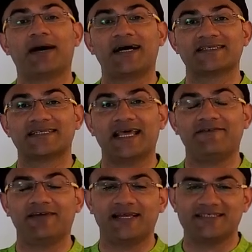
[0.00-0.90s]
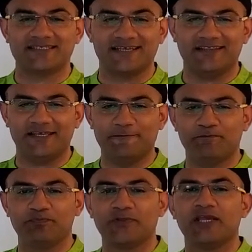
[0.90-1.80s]
past life as Sati.
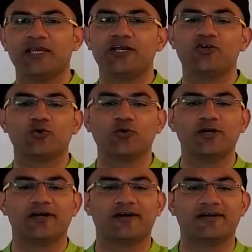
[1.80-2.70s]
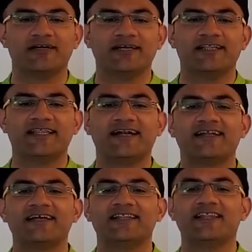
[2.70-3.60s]
He told her
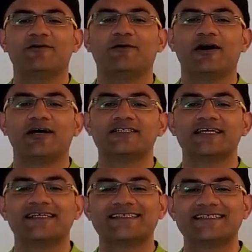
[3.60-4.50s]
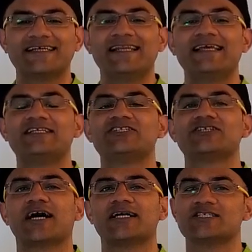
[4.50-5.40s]
that there was still a
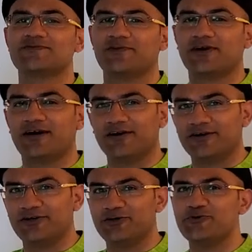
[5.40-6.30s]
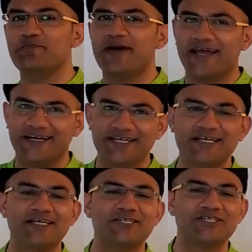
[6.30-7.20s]
chance for her to marry
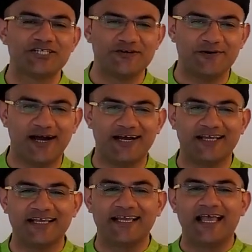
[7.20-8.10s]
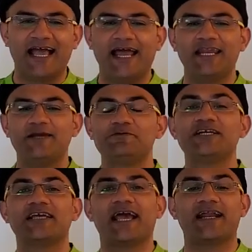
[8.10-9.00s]
Shiva. And if
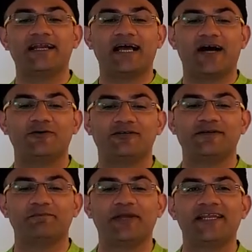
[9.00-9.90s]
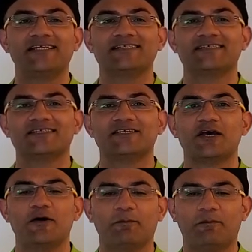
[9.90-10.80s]
she carried out the penances,
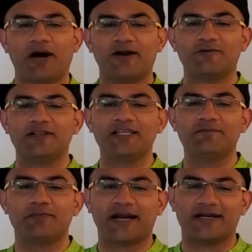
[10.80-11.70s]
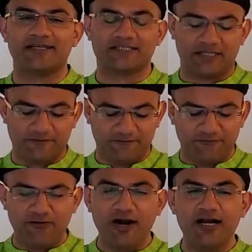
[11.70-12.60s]
Parvati practiced a
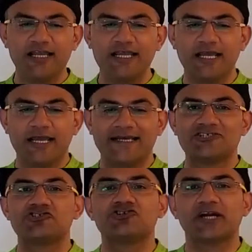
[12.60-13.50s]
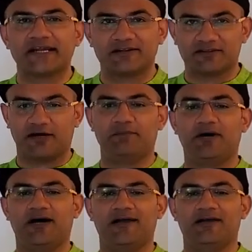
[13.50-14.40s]
very strict
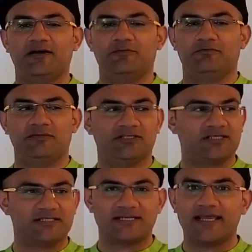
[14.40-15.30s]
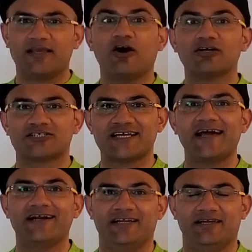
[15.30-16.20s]
tapa. Means it's like
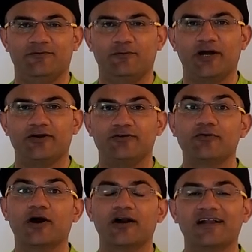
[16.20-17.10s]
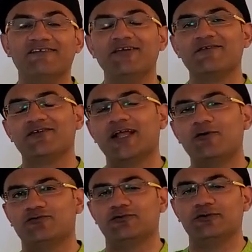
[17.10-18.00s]
austerity where you are living
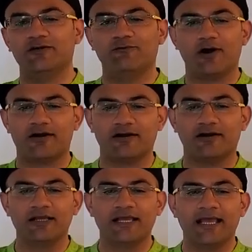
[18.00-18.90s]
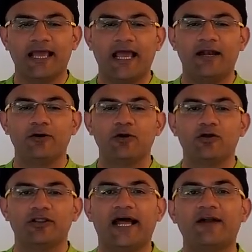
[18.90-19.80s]
without food and water, and
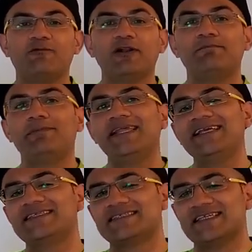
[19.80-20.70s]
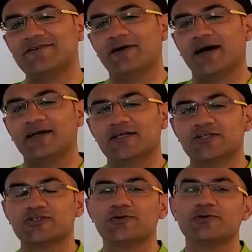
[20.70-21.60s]
that will please Shiva.
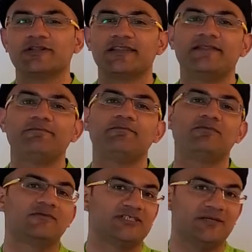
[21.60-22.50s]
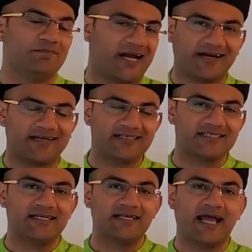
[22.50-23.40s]
So she
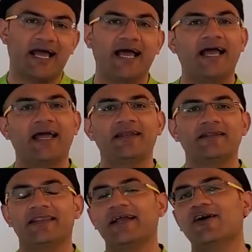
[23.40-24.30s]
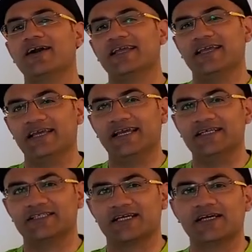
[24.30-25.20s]
practiced it and they got
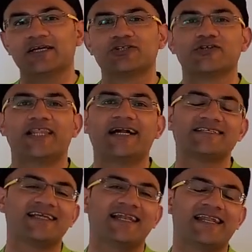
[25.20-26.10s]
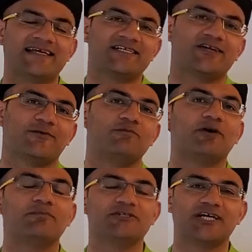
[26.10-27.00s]
engaged. So that's the legend of
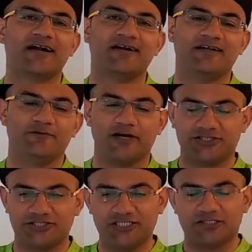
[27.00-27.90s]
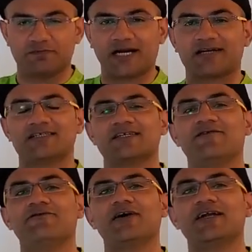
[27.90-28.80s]
Brahmacharya, where she's
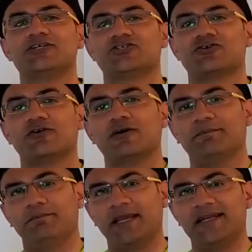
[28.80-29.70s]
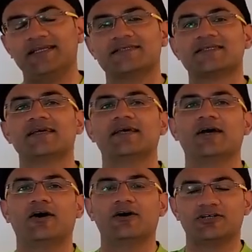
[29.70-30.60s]
practicing very strong penance
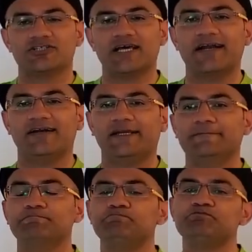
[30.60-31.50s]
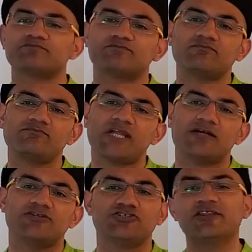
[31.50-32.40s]
or austerity.
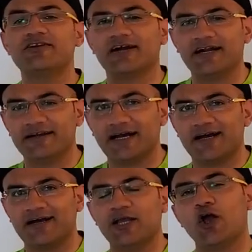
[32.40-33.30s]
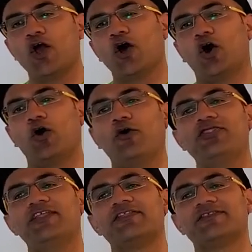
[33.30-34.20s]
Chandraghanta.
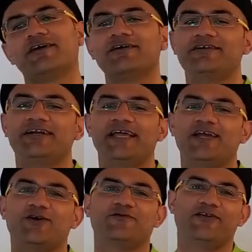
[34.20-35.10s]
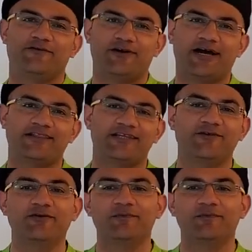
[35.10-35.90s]
On the third day of Navaratri,